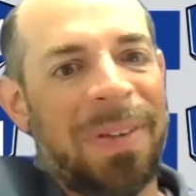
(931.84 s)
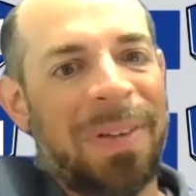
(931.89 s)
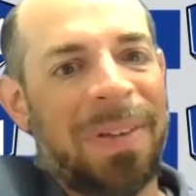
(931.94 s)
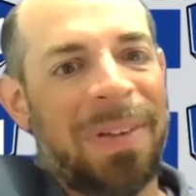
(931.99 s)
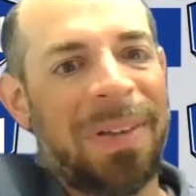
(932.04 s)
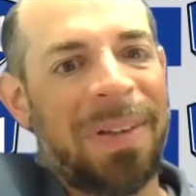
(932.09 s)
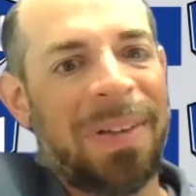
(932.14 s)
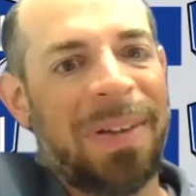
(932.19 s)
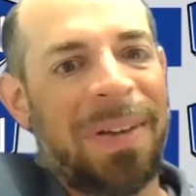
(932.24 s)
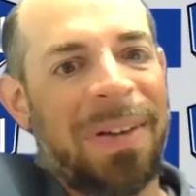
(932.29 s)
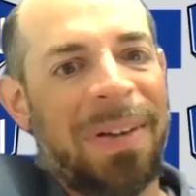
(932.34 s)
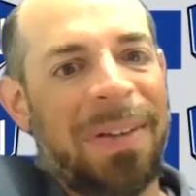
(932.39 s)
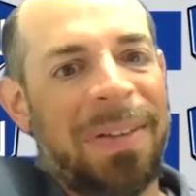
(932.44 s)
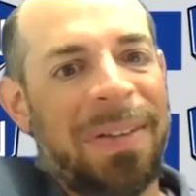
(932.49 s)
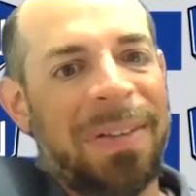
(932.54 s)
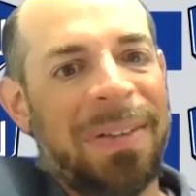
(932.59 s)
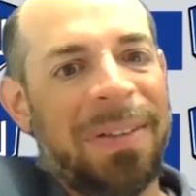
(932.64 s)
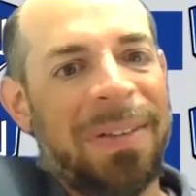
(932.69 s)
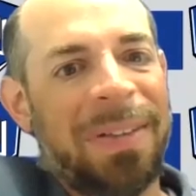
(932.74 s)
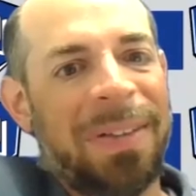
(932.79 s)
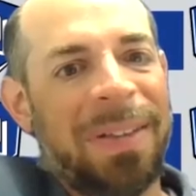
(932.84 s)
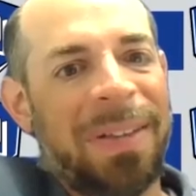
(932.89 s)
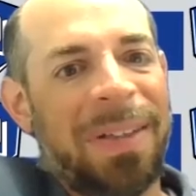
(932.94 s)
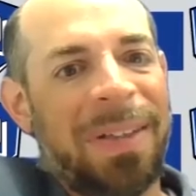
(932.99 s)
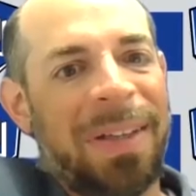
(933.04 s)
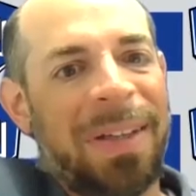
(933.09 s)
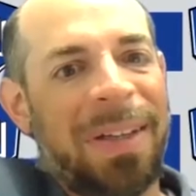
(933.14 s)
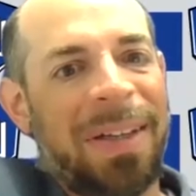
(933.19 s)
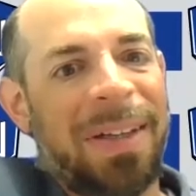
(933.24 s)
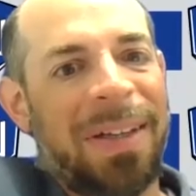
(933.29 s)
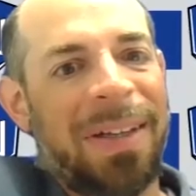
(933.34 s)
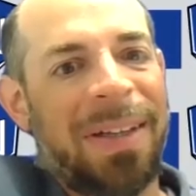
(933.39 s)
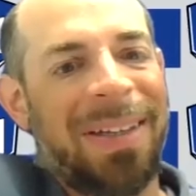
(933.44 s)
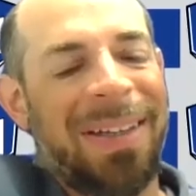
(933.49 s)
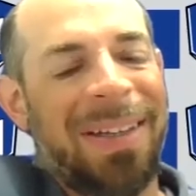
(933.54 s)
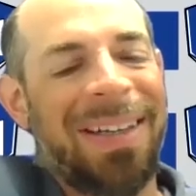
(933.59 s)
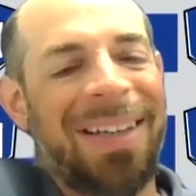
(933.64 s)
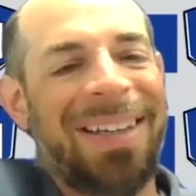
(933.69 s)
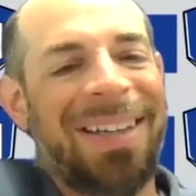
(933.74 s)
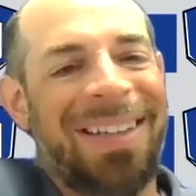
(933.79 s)

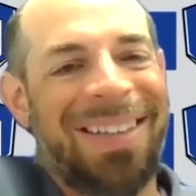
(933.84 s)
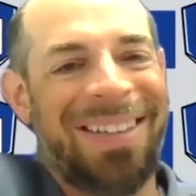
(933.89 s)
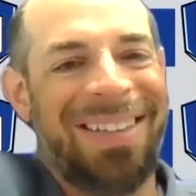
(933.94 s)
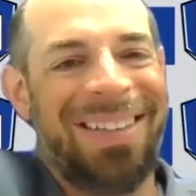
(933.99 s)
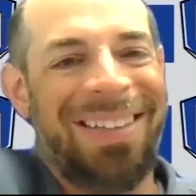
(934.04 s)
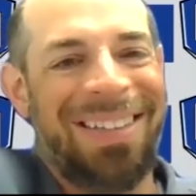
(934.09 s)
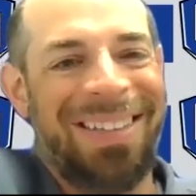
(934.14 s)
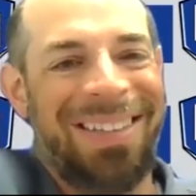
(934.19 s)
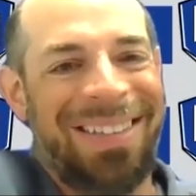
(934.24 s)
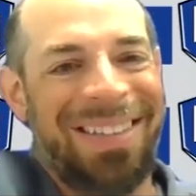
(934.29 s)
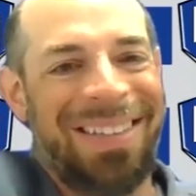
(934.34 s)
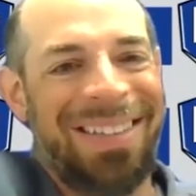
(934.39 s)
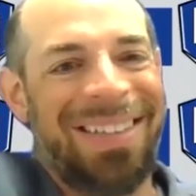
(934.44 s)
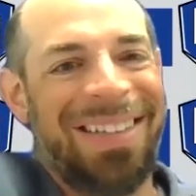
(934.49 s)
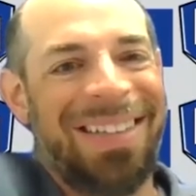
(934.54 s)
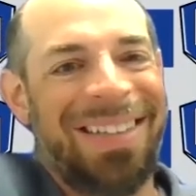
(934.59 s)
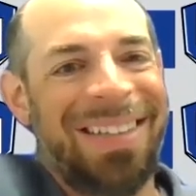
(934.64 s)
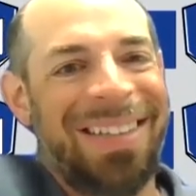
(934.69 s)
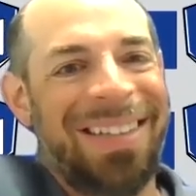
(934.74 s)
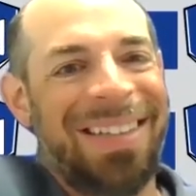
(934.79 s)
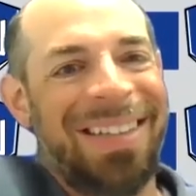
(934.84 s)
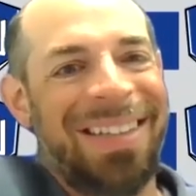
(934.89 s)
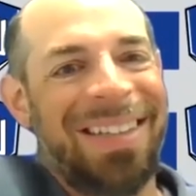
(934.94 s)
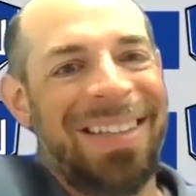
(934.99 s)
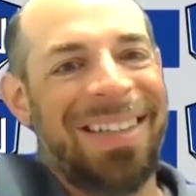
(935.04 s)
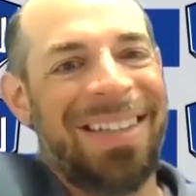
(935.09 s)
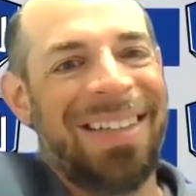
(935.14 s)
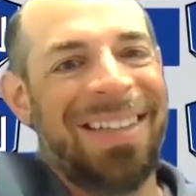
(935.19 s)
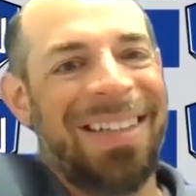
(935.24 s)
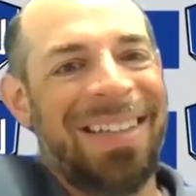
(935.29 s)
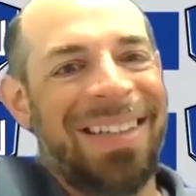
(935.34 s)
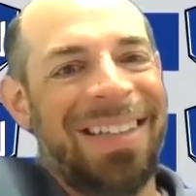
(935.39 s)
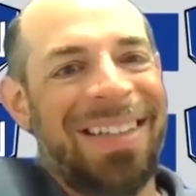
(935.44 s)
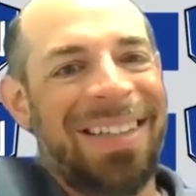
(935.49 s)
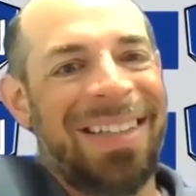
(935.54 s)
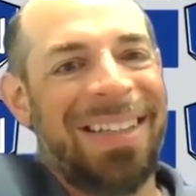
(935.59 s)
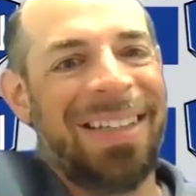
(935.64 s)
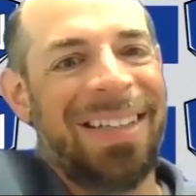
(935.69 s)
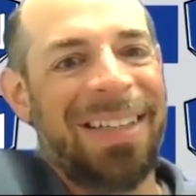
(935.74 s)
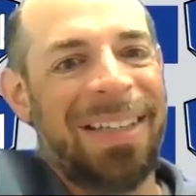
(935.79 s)

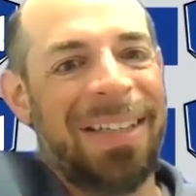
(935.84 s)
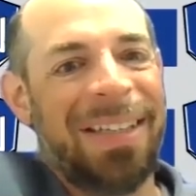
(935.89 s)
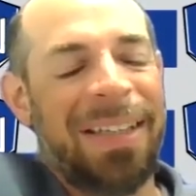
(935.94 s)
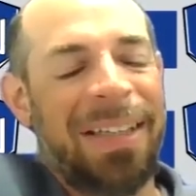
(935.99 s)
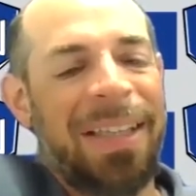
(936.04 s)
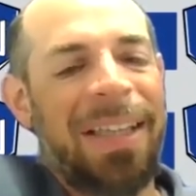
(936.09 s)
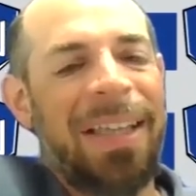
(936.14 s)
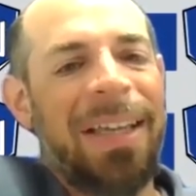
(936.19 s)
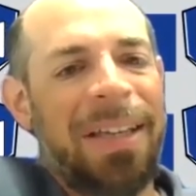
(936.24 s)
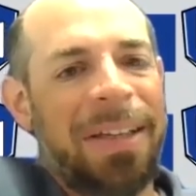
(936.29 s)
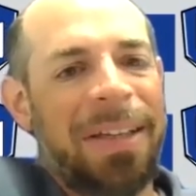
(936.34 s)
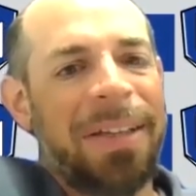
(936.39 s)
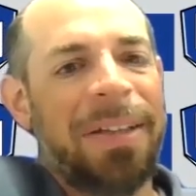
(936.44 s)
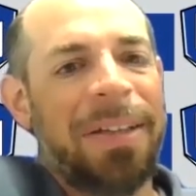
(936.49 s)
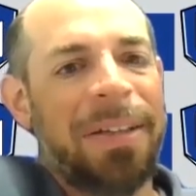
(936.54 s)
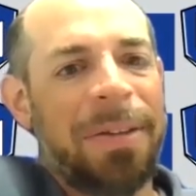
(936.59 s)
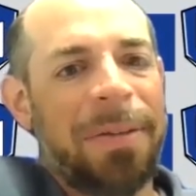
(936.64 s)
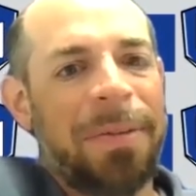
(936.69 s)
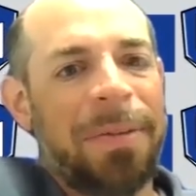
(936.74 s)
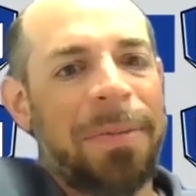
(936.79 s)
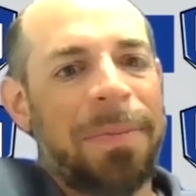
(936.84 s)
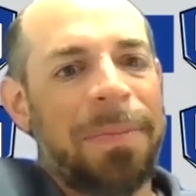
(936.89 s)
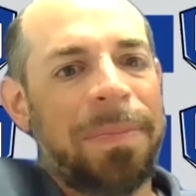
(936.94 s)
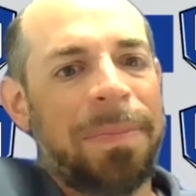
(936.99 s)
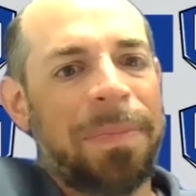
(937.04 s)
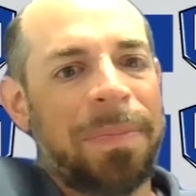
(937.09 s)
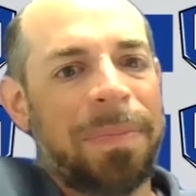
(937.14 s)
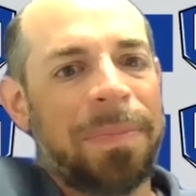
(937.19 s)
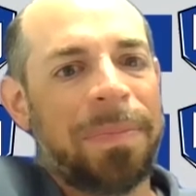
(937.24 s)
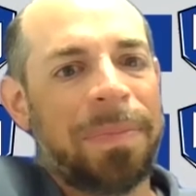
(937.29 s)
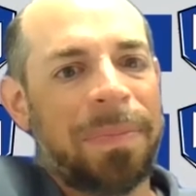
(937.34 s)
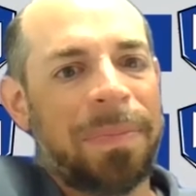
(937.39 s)
The person shown says nothing.